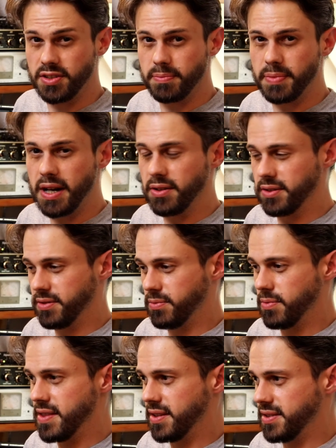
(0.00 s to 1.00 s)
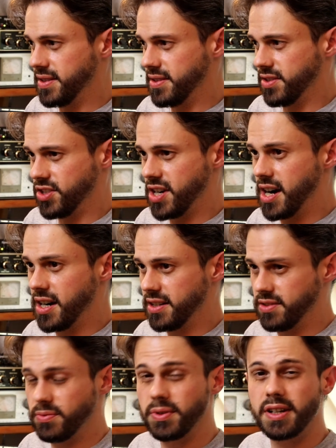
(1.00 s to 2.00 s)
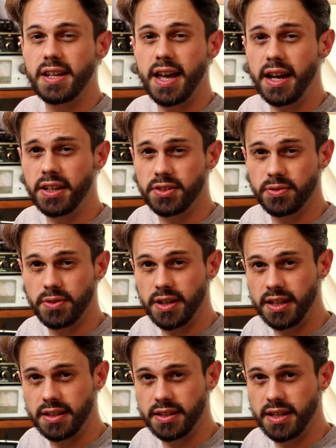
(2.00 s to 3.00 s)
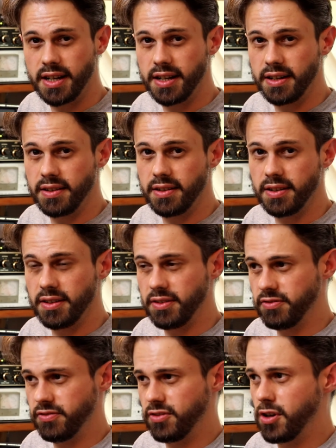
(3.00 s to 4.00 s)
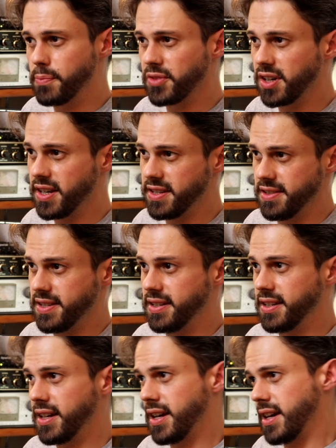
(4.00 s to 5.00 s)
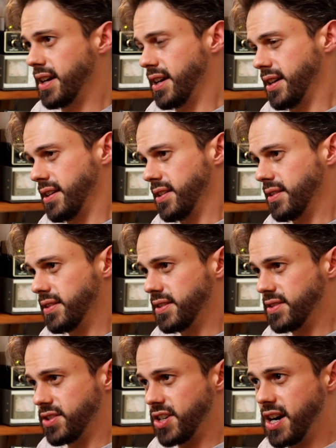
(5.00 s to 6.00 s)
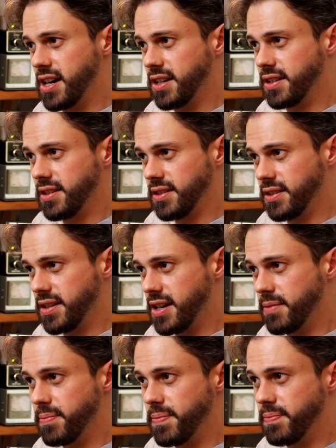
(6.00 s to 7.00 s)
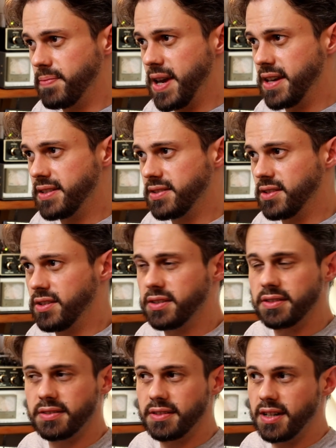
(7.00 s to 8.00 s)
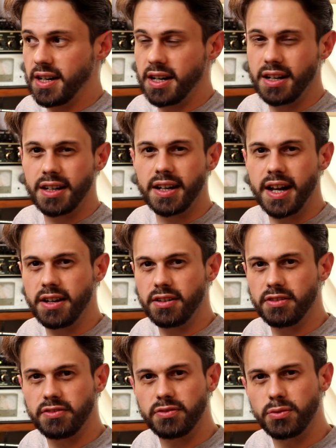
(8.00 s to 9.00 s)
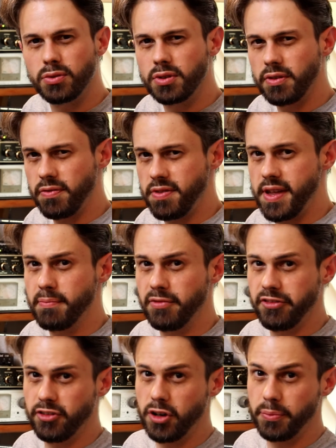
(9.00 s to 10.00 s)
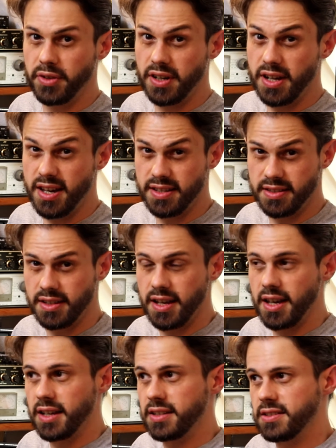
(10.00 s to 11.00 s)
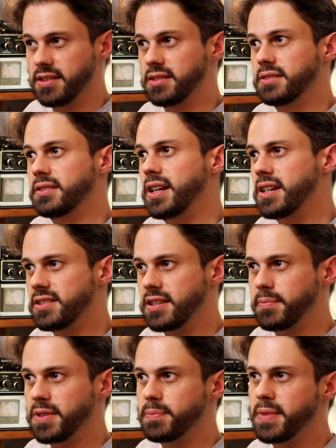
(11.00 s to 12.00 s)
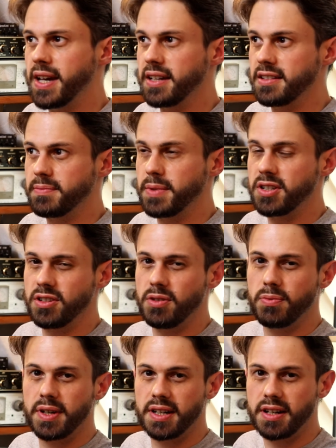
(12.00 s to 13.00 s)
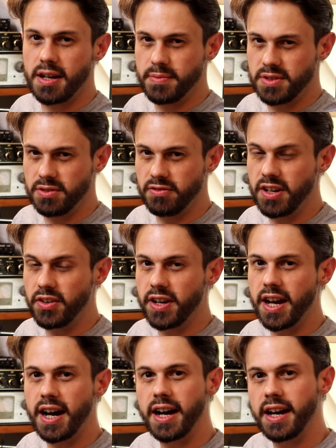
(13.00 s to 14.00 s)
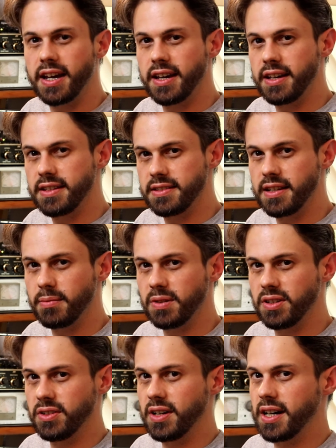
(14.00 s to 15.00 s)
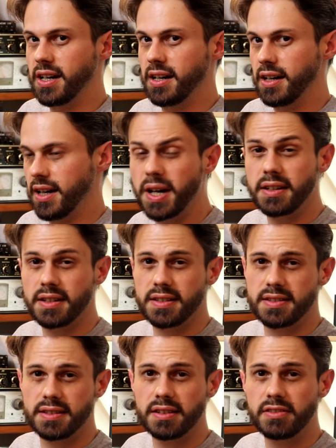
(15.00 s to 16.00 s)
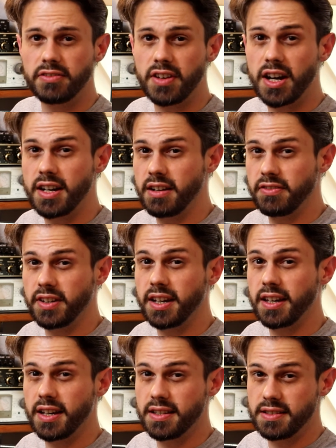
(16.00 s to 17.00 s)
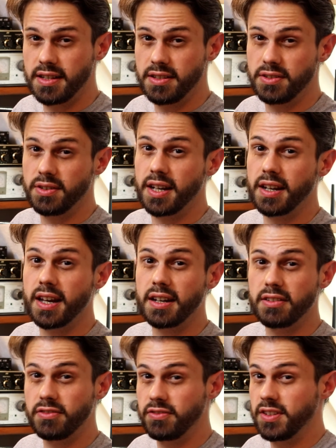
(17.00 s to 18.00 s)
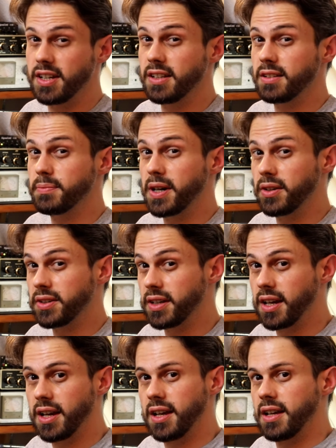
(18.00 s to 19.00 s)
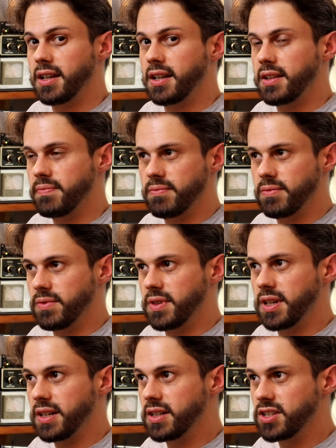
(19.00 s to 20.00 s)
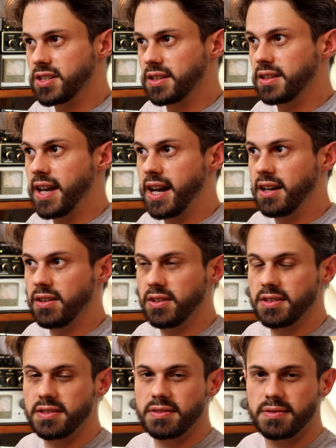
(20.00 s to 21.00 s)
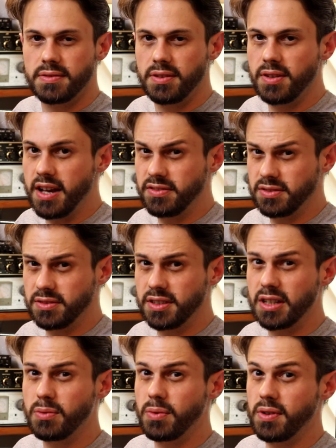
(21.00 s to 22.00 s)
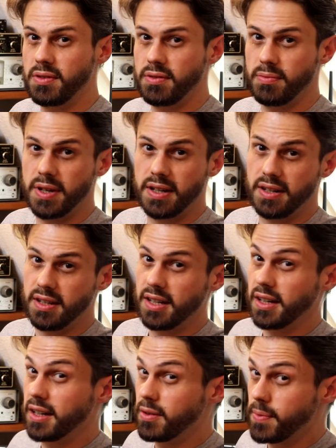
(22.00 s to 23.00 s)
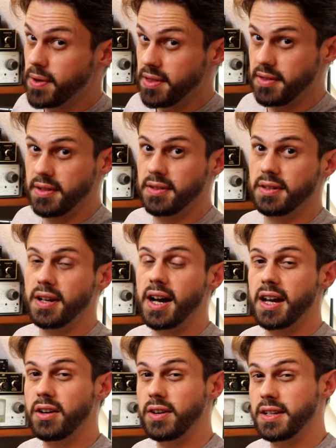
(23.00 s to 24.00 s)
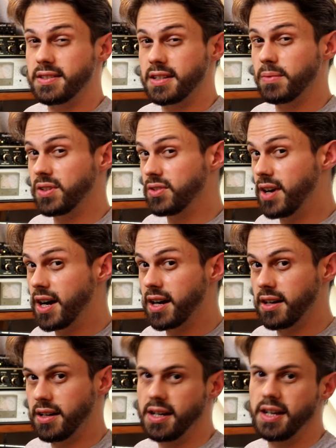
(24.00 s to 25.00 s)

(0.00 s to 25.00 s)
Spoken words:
about whether this chart is really accurate, and the formulas that this chart are based on are kind of rule of thumb formulas. So there's some debate, especially when it comes to very high SWR. But it's still fair enough, I guess, and you can get a feel about the additional line loss you have to deal with when dealing with a higher SWR.